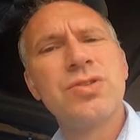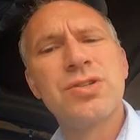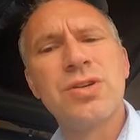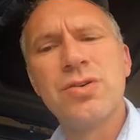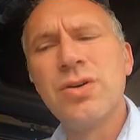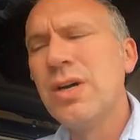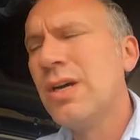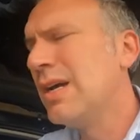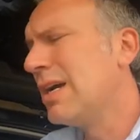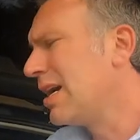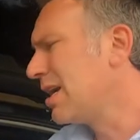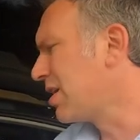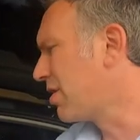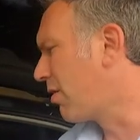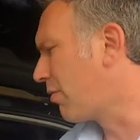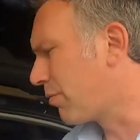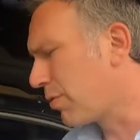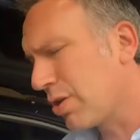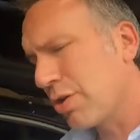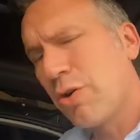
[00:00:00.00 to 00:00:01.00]
So, I
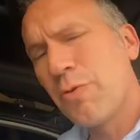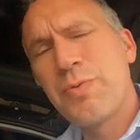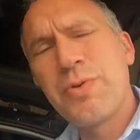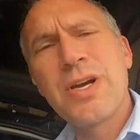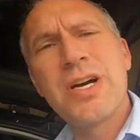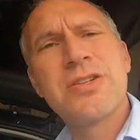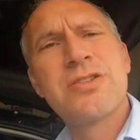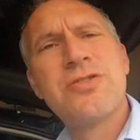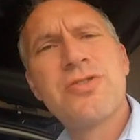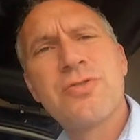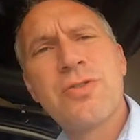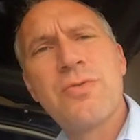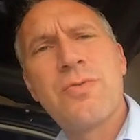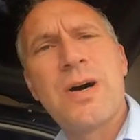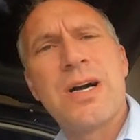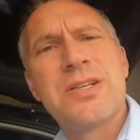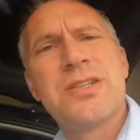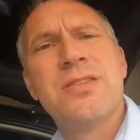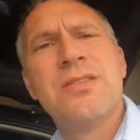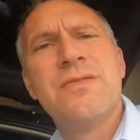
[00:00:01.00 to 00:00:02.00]
really hope you guys enjoyed
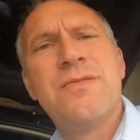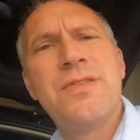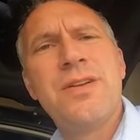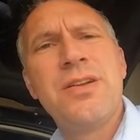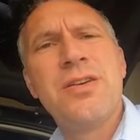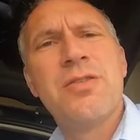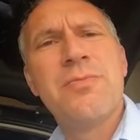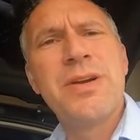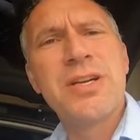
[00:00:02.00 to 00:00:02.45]
watching the video.